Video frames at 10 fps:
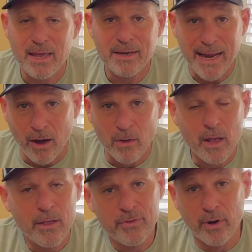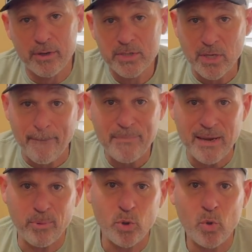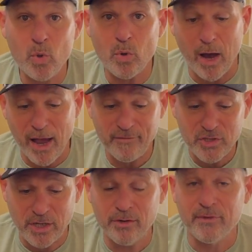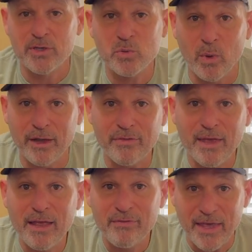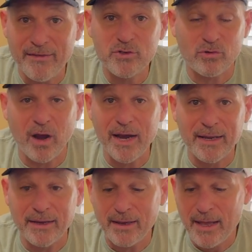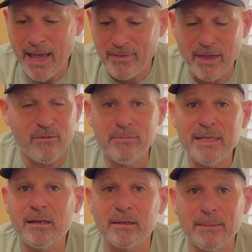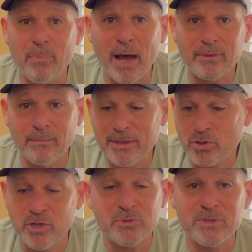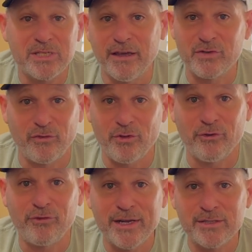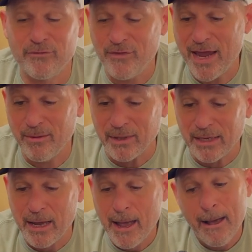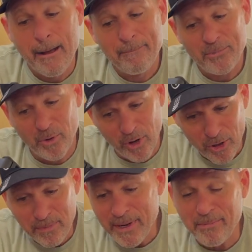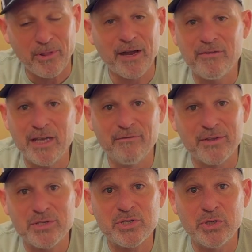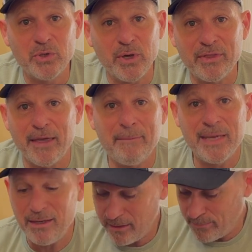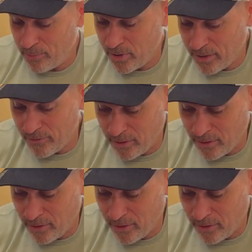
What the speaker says: Now, there are some people who I've shared this with. They've tried it and they've immediately bought them as Christmas gifts for their friends and family. There are other people that I've given this to and they immediately put it on their